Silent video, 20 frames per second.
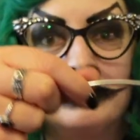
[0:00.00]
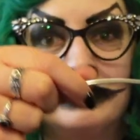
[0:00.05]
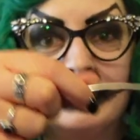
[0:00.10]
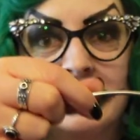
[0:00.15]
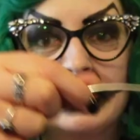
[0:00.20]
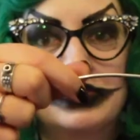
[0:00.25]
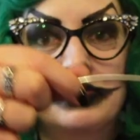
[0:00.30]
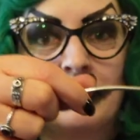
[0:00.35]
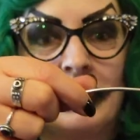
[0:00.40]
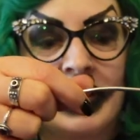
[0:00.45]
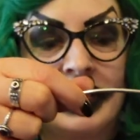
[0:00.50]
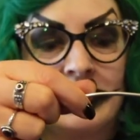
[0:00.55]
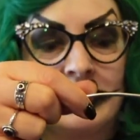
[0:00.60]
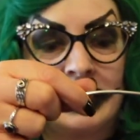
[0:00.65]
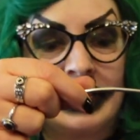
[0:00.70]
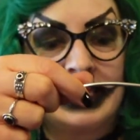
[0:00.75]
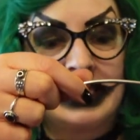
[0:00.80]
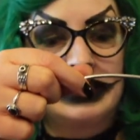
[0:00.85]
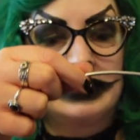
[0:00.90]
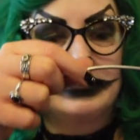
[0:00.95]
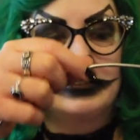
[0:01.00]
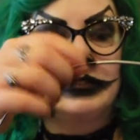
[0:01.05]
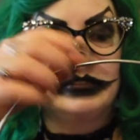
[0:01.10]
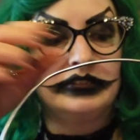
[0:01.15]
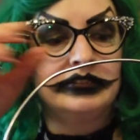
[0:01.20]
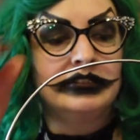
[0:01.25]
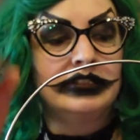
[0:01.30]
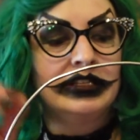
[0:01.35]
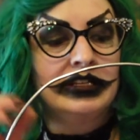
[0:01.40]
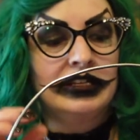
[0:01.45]
this wire
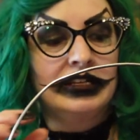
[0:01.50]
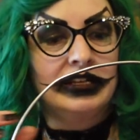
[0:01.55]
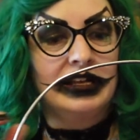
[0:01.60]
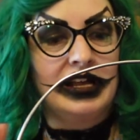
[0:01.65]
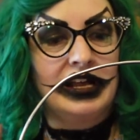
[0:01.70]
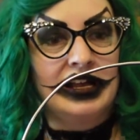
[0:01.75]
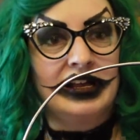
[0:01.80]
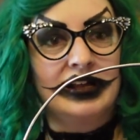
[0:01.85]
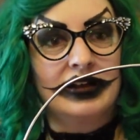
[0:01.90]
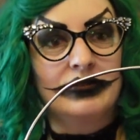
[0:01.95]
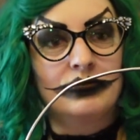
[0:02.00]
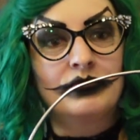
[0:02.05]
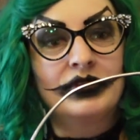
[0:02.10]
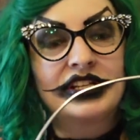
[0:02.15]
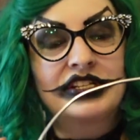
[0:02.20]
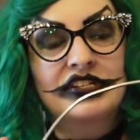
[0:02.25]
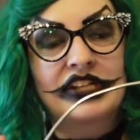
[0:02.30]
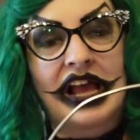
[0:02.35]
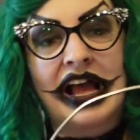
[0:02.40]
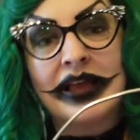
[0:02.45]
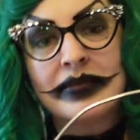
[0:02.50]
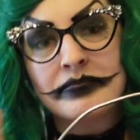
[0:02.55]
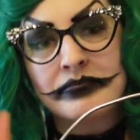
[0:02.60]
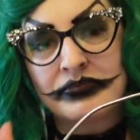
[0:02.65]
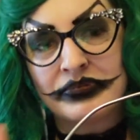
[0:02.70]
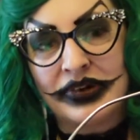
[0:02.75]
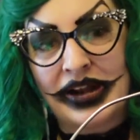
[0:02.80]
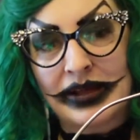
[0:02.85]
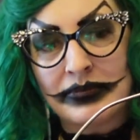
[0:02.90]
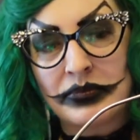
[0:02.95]
handle, which I'm
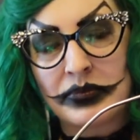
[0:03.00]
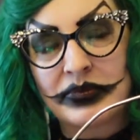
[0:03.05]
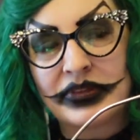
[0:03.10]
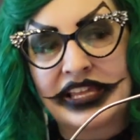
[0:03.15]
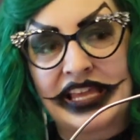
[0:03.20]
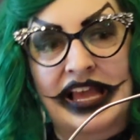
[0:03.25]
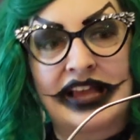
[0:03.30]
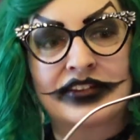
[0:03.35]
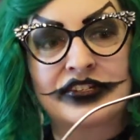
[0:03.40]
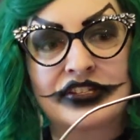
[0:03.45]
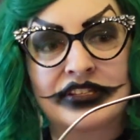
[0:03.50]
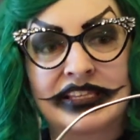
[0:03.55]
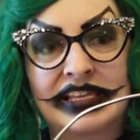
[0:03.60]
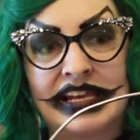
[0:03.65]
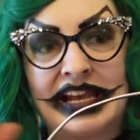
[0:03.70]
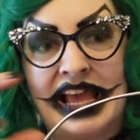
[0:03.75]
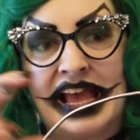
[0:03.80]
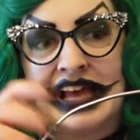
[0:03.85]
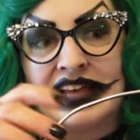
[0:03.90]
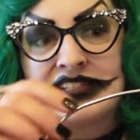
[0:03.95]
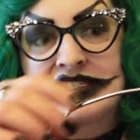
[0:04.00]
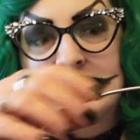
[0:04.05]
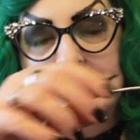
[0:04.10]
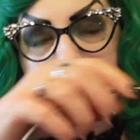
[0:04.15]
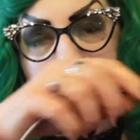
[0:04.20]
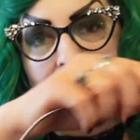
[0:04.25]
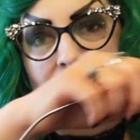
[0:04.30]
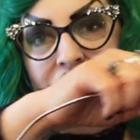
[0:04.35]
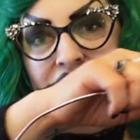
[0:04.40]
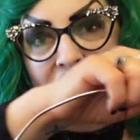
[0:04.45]
probably actually going to add
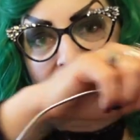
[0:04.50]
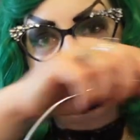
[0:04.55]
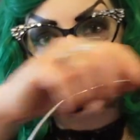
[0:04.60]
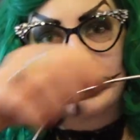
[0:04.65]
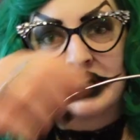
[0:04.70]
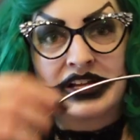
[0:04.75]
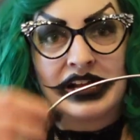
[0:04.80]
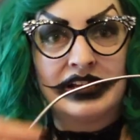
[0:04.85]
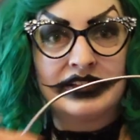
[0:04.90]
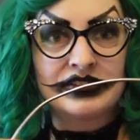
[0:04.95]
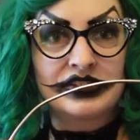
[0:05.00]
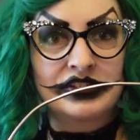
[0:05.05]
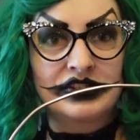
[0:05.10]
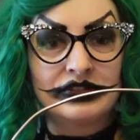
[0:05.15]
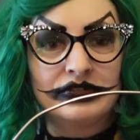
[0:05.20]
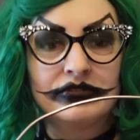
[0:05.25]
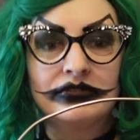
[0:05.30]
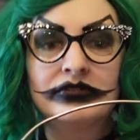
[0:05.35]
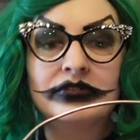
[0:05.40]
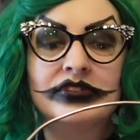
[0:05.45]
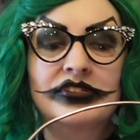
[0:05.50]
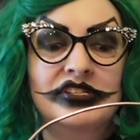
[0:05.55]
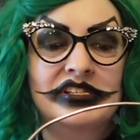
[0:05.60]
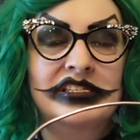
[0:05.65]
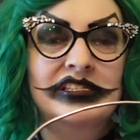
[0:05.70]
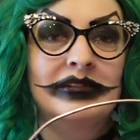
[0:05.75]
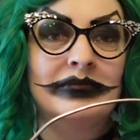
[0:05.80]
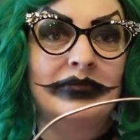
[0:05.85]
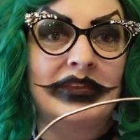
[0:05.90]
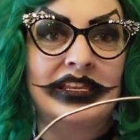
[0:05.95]
some fabric onto
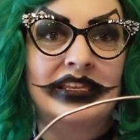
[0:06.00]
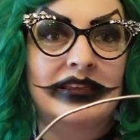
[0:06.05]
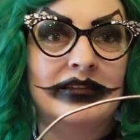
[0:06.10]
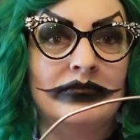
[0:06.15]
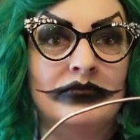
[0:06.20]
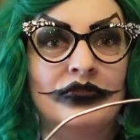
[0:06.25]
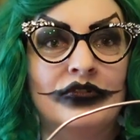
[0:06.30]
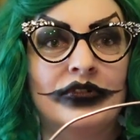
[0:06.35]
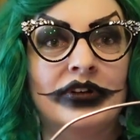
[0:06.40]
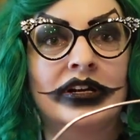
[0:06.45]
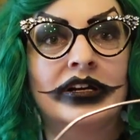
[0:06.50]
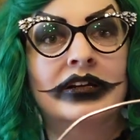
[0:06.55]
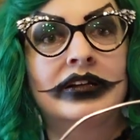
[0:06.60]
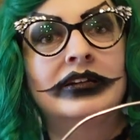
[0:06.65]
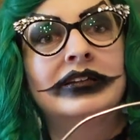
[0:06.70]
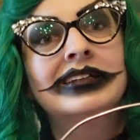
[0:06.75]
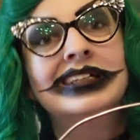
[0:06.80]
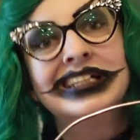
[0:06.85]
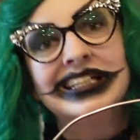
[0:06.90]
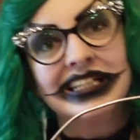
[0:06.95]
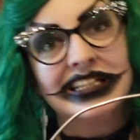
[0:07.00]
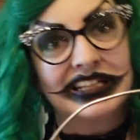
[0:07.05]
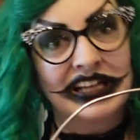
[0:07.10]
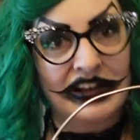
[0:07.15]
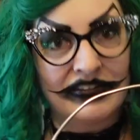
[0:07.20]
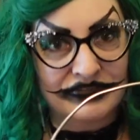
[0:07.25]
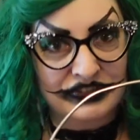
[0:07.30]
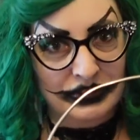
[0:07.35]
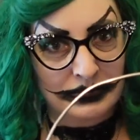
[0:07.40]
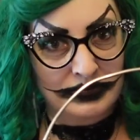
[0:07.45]
just to make it more
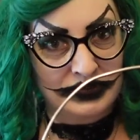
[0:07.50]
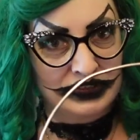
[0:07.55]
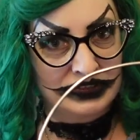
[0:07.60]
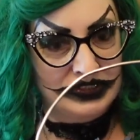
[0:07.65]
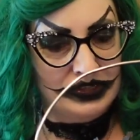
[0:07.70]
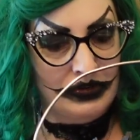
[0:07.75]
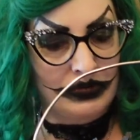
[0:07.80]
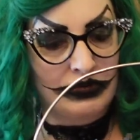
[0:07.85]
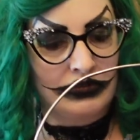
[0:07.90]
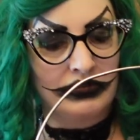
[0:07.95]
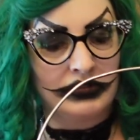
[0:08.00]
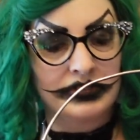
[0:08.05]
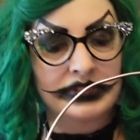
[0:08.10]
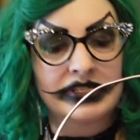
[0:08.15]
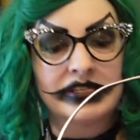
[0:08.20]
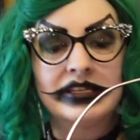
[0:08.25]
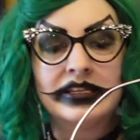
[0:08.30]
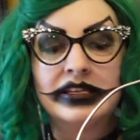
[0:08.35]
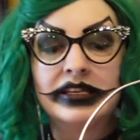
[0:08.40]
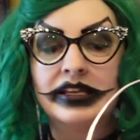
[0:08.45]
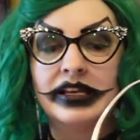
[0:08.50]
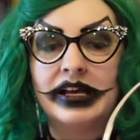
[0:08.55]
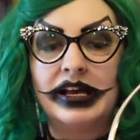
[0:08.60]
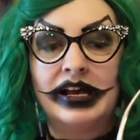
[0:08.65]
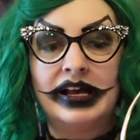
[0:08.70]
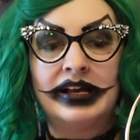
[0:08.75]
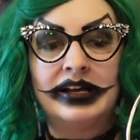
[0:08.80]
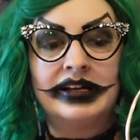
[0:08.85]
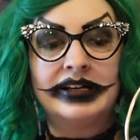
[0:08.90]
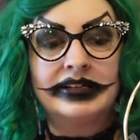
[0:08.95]
comfortable to hold.
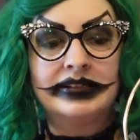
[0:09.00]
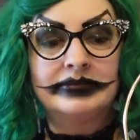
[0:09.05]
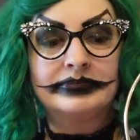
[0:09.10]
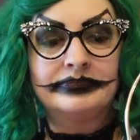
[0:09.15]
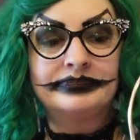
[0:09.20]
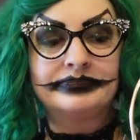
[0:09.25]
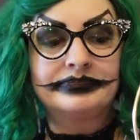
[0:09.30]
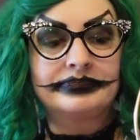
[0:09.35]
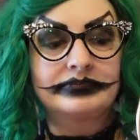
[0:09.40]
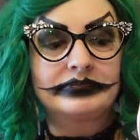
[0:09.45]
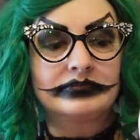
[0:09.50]
And